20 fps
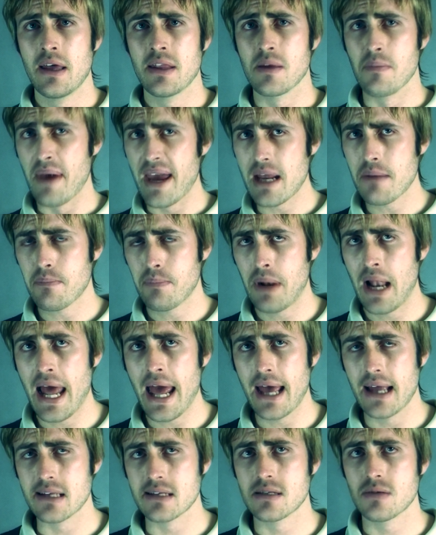The main
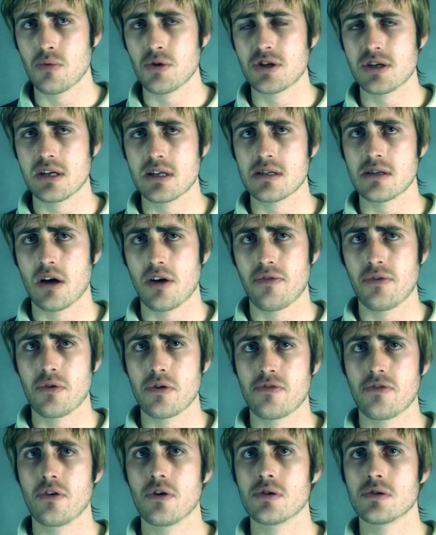plant, which is often
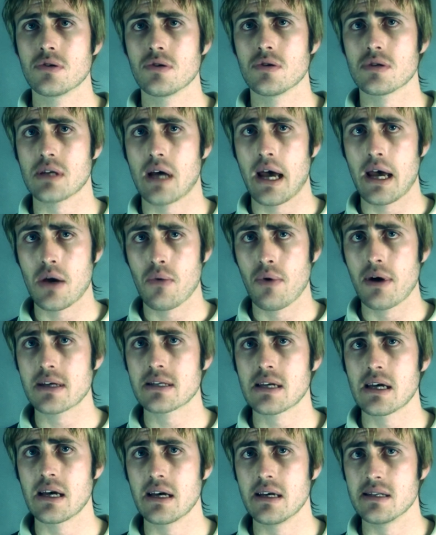referred to as
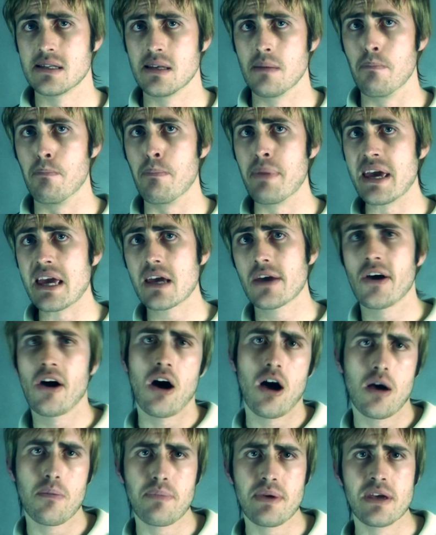ayahuasca, is the
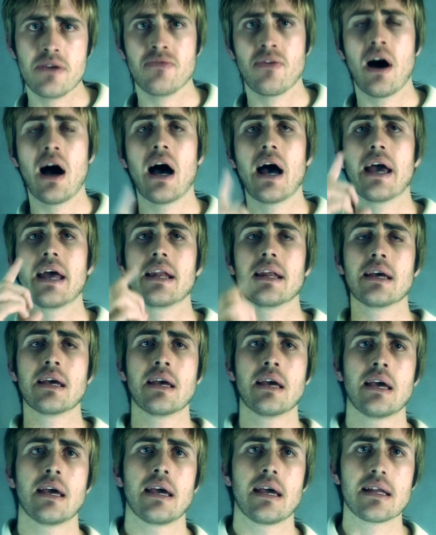caapi vine
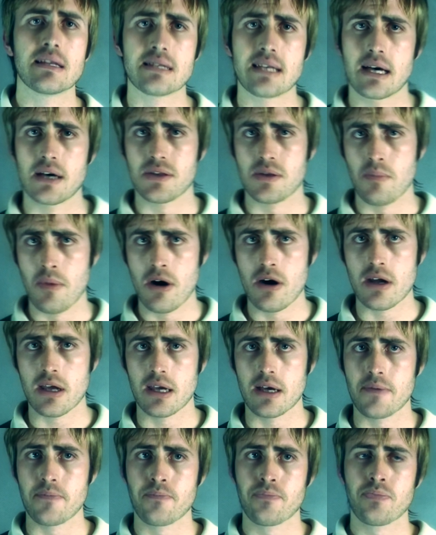in South
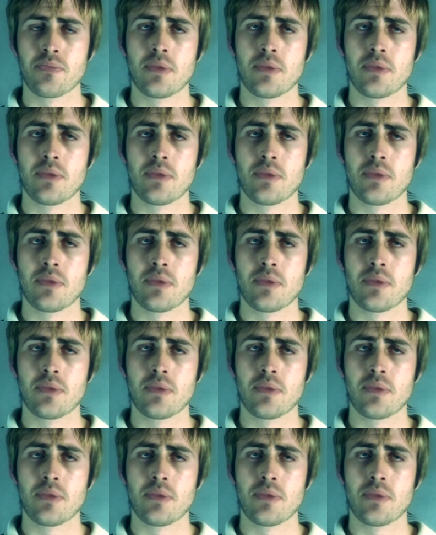America.